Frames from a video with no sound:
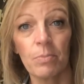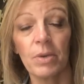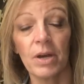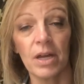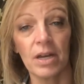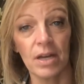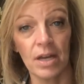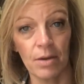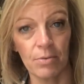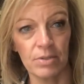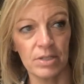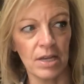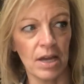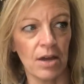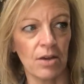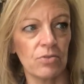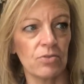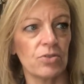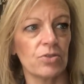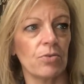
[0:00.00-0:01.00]
but I was
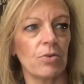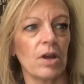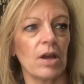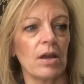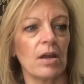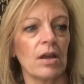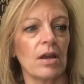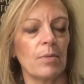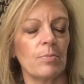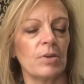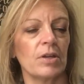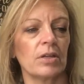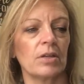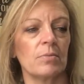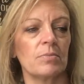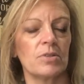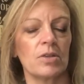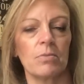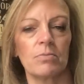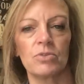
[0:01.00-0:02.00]
out, so I, I picked
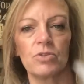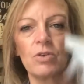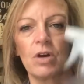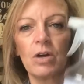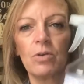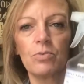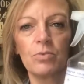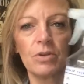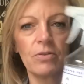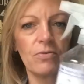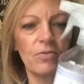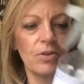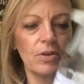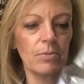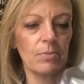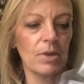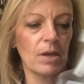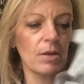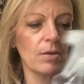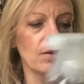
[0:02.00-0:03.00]
up some, so I'll refill
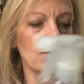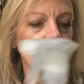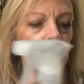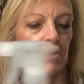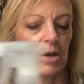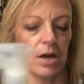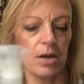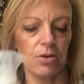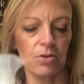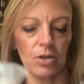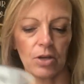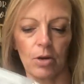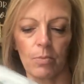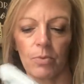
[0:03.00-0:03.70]
my bottle here.